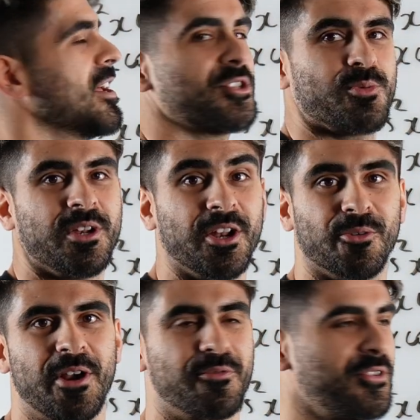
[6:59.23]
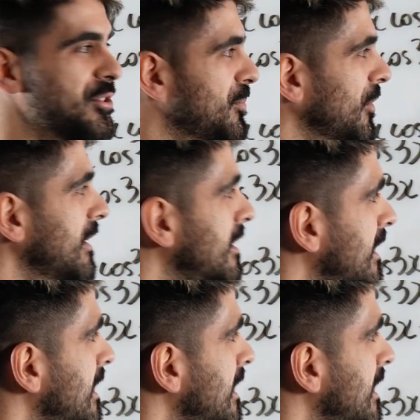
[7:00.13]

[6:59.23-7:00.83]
I just wanted a reference point.